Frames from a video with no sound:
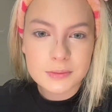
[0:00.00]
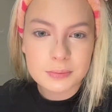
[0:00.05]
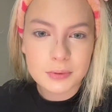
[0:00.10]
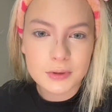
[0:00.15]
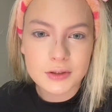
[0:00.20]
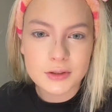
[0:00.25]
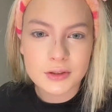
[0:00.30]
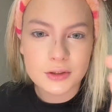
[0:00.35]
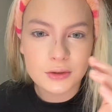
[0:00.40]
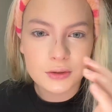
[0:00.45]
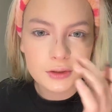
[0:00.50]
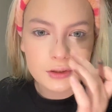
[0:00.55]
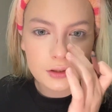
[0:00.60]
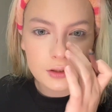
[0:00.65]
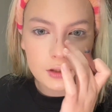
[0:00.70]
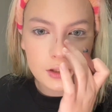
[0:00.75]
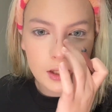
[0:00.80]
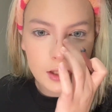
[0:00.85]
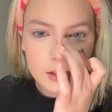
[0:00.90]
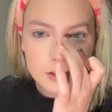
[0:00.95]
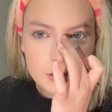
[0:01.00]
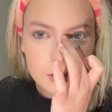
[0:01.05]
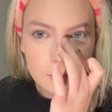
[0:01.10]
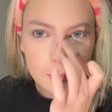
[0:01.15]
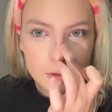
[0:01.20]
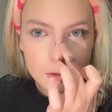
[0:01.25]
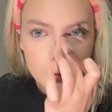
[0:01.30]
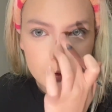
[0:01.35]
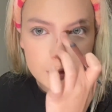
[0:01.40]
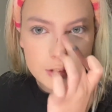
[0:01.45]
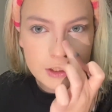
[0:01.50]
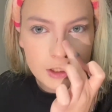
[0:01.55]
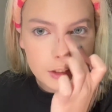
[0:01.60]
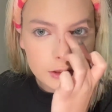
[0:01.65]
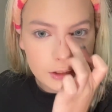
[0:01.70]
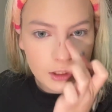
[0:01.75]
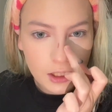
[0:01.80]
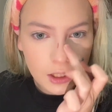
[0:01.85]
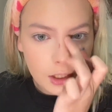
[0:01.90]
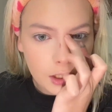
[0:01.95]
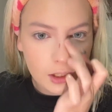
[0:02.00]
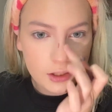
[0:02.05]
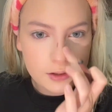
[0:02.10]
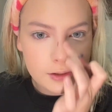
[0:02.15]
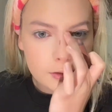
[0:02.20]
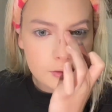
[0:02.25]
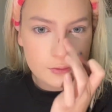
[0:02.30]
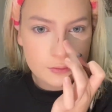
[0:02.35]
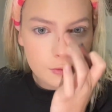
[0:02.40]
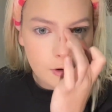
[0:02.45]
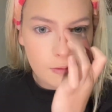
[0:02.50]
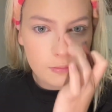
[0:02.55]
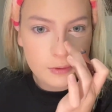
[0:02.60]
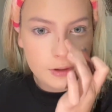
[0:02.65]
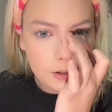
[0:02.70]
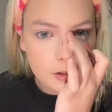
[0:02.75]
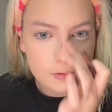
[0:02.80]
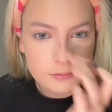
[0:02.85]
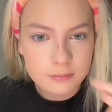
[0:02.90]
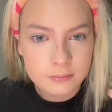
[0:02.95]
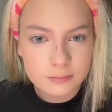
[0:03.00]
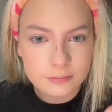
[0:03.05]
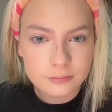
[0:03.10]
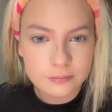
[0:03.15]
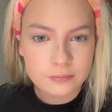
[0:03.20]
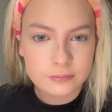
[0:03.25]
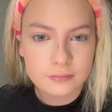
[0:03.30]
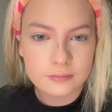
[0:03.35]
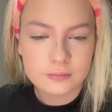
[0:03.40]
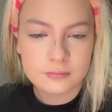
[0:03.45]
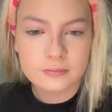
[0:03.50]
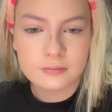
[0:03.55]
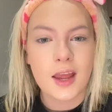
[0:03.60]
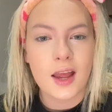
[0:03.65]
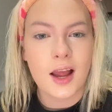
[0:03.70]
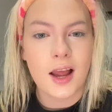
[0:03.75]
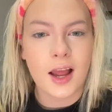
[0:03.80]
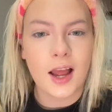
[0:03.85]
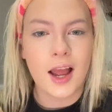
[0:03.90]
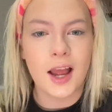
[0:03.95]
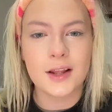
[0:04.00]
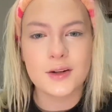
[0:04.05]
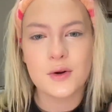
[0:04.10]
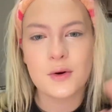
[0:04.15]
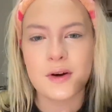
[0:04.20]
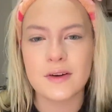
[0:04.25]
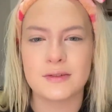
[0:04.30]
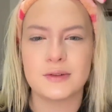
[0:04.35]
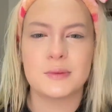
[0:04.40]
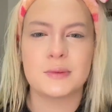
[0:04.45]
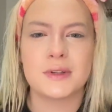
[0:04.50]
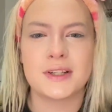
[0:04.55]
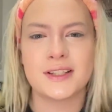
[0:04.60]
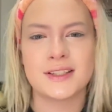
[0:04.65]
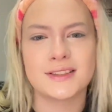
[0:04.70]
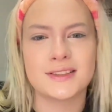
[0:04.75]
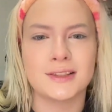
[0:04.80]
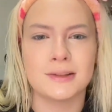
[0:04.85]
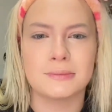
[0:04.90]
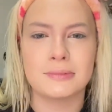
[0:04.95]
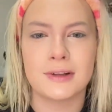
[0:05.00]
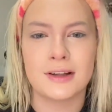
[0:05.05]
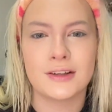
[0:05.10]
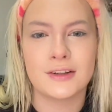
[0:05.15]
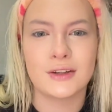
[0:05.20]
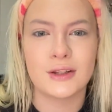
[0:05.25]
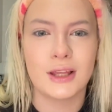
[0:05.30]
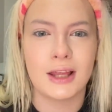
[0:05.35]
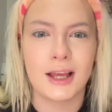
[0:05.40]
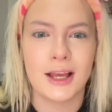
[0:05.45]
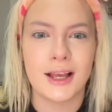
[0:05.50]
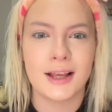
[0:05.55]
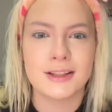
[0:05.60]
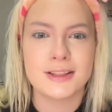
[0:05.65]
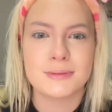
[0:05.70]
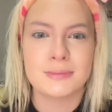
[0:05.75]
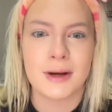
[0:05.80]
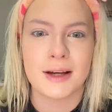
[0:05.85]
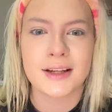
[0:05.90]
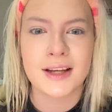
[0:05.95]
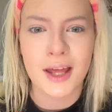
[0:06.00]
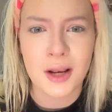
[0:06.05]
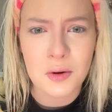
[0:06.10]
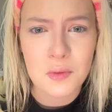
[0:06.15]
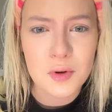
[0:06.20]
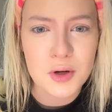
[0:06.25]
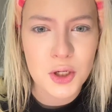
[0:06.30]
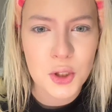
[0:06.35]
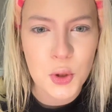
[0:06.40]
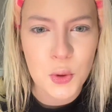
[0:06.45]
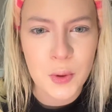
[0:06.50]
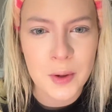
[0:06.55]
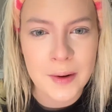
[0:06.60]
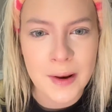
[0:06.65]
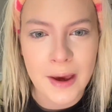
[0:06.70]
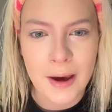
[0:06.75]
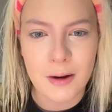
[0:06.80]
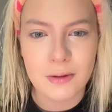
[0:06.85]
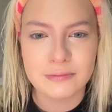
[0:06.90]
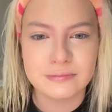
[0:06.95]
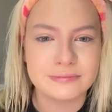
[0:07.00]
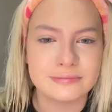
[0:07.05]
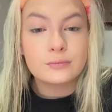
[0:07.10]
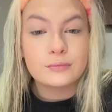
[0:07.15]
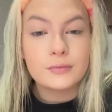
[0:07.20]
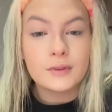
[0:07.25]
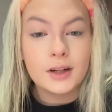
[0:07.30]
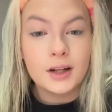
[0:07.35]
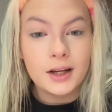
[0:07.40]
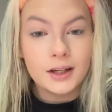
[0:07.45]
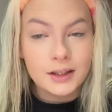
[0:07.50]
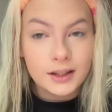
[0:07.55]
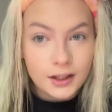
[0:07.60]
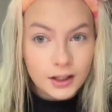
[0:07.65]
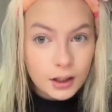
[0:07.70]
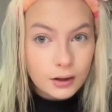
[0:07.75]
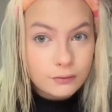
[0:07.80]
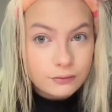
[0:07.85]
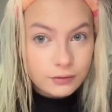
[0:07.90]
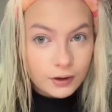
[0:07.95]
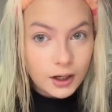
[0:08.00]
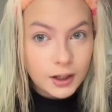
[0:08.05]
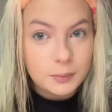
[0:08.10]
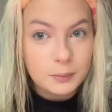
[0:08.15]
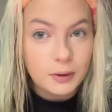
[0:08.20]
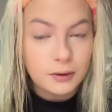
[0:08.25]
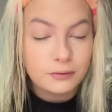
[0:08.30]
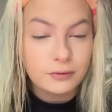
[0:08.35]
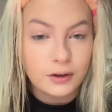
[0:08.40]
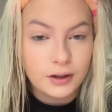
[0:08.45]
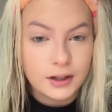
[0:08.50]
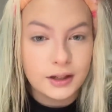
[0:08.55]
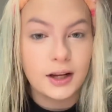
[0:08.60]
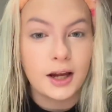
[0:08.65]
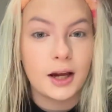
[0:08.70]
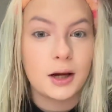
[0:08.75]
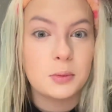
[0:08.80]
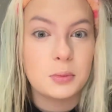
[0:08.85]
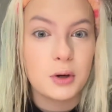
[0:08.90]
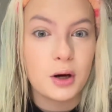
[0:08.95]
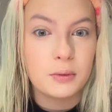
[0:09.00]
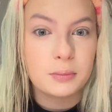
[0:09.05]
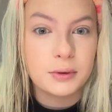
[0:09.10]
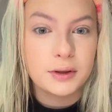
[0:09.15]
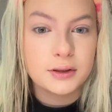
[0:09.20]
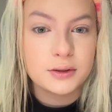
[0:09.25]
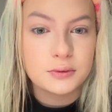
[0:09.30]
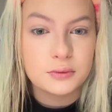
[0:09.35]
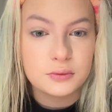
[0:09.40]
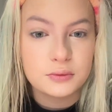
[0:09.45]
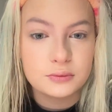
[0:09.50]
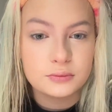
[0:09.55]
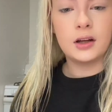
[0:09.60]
Put 2 little lines on my nose like that and then rub it in. I know everybody does lip liner last, but I kind of want to do it now. I can't find my fucking eyebrow pencil.